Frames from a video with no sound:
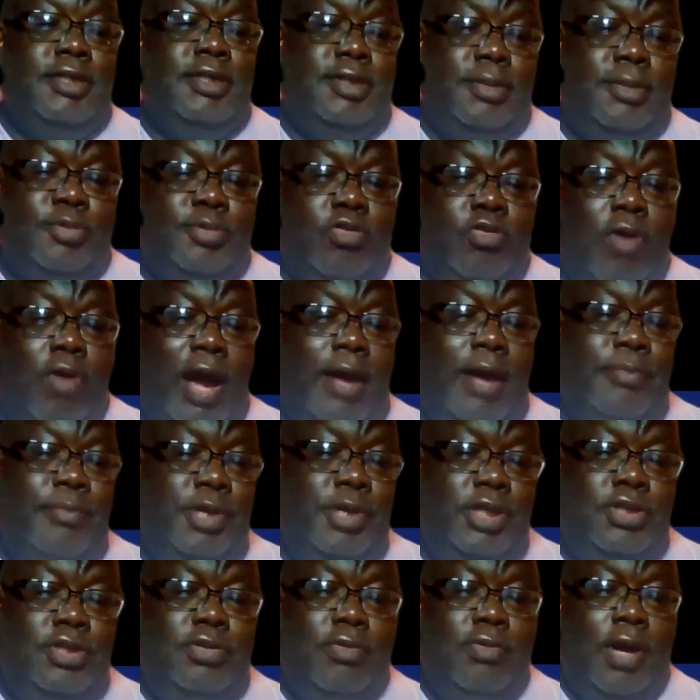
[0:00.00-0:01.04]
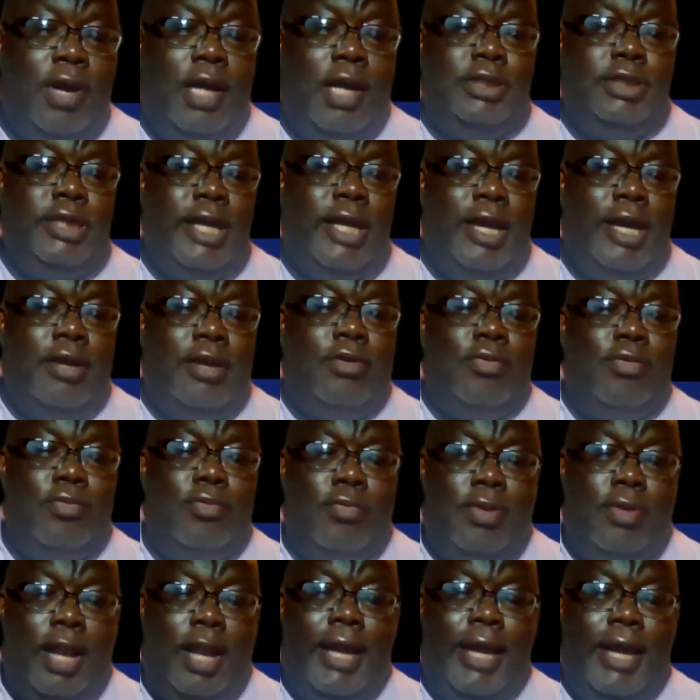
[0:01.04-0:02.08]
subscribing to our
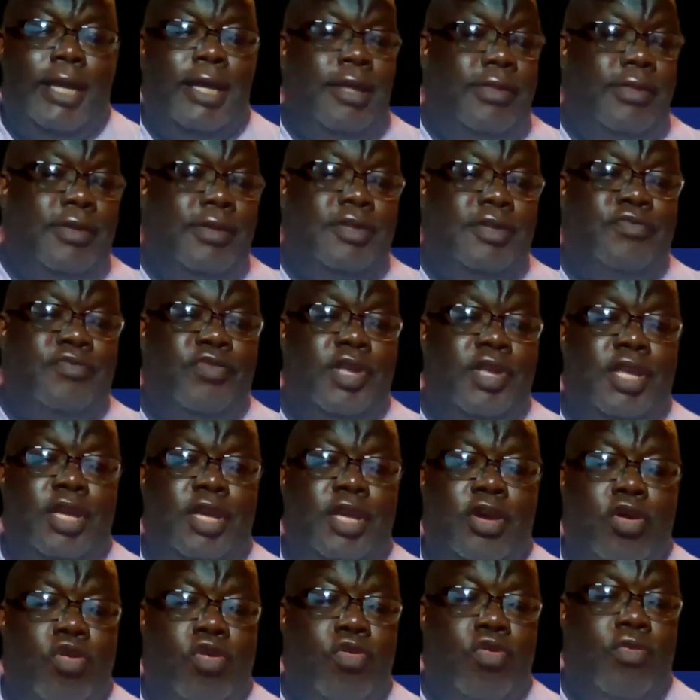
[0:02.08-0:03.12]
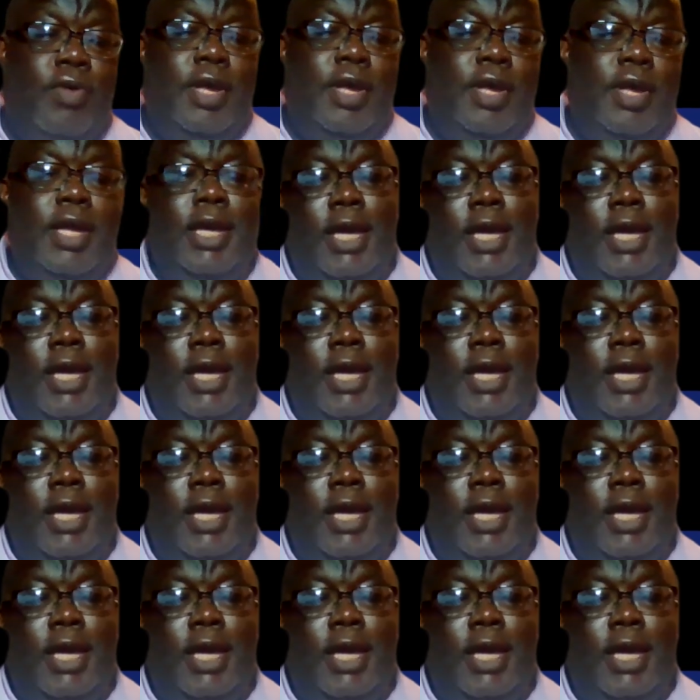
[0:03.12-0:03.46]
channel, liking this video,